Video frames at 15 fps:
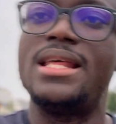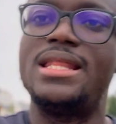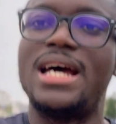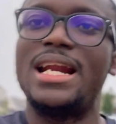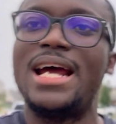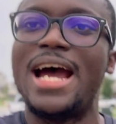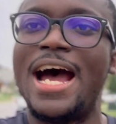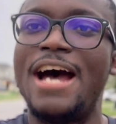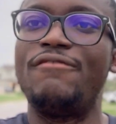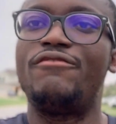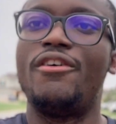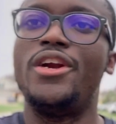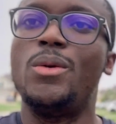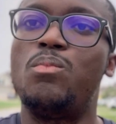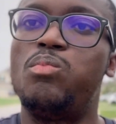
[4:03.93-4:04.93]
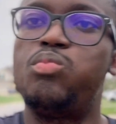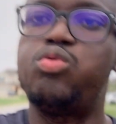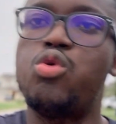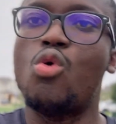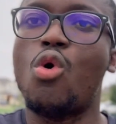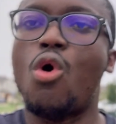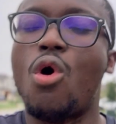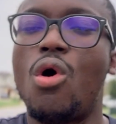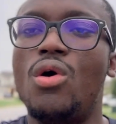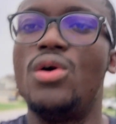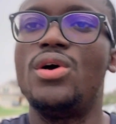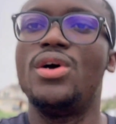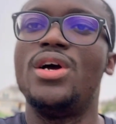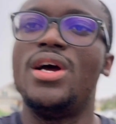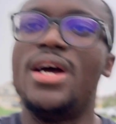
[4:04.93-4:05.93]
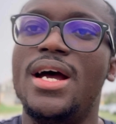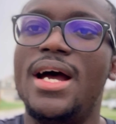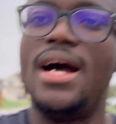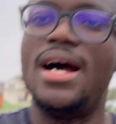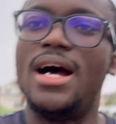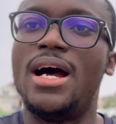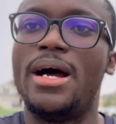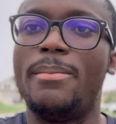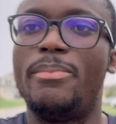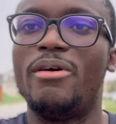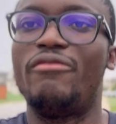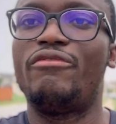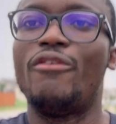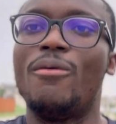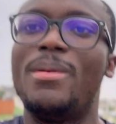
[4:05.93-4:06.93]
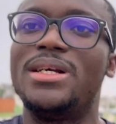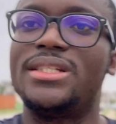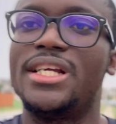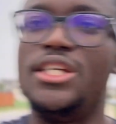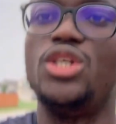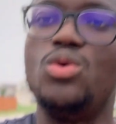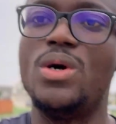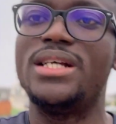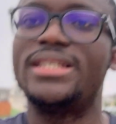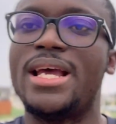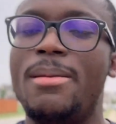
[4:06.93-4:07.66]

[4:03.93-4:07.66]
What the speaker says: that have very poor performance. The U.S.